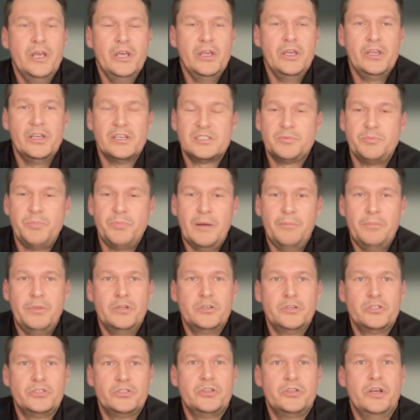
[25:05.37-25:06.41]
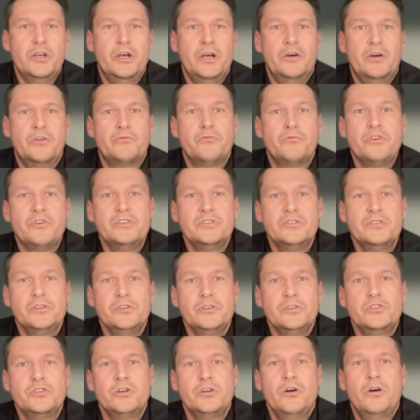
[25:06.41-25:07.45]
He has published
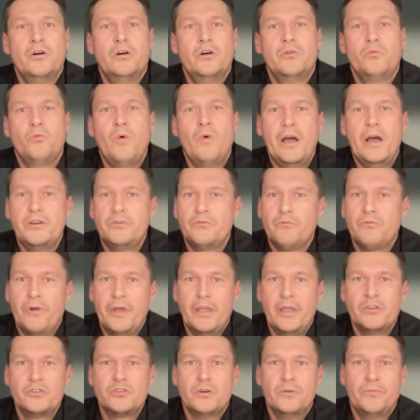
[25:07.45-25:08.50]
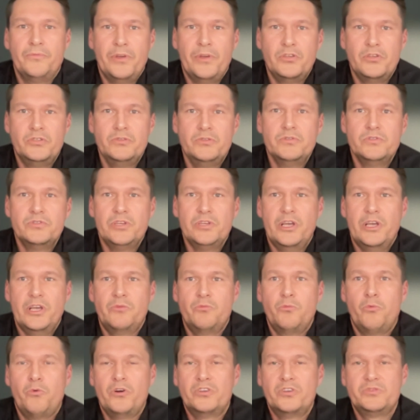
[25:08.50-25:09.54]
research on a wide range of issues and
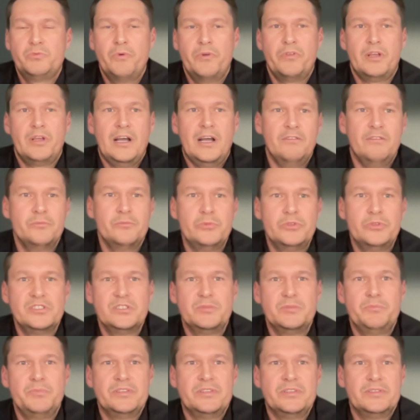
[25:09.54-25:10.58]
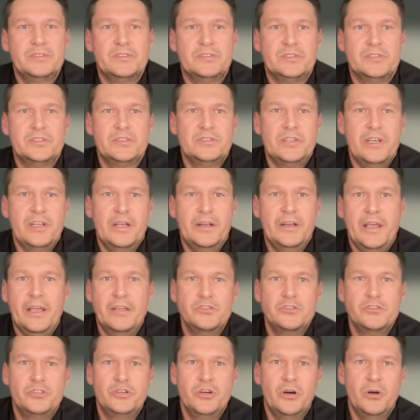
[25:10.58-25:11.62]
works with governments, businesses, and
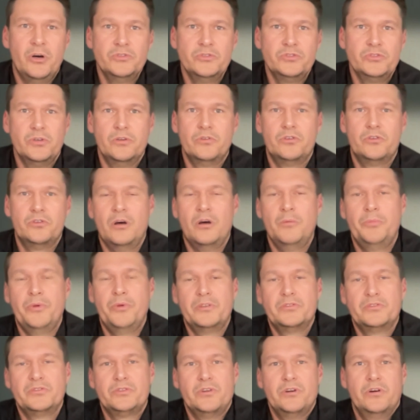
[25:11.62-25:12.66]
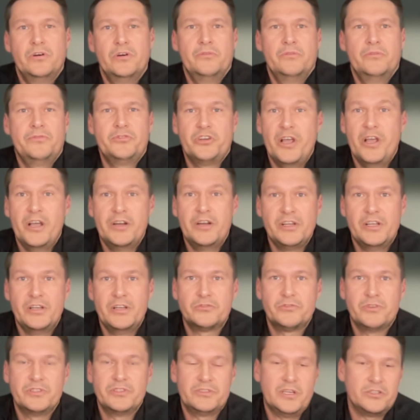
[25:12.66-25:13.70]
NGOs on topics of shared
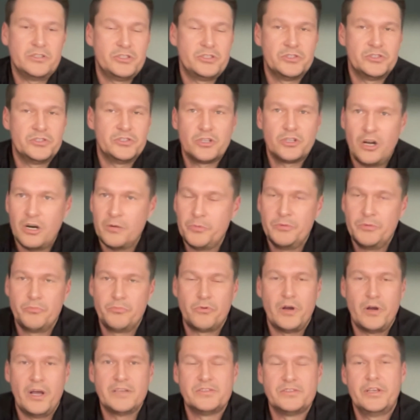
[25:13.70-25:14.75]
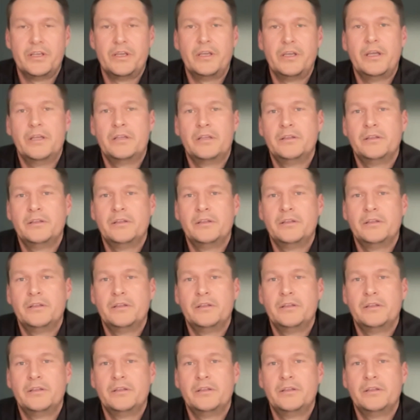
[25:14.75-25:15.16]
interest such as carbon pricing,